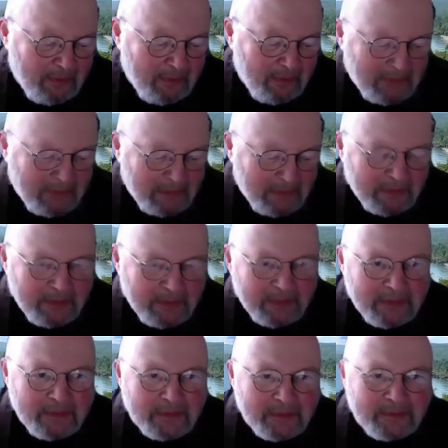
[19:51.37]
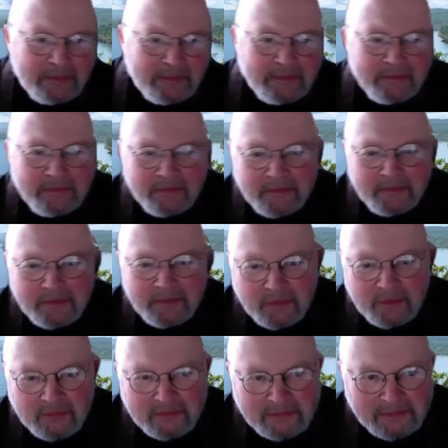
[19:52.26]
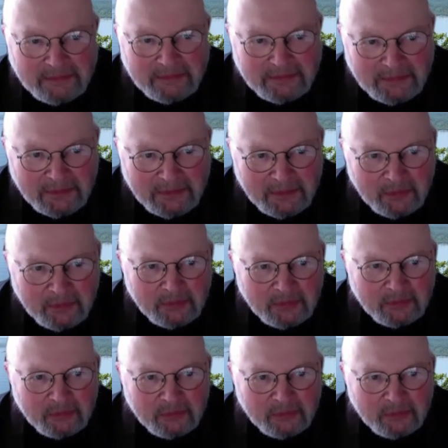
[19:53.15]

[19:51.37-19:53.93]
And it kind of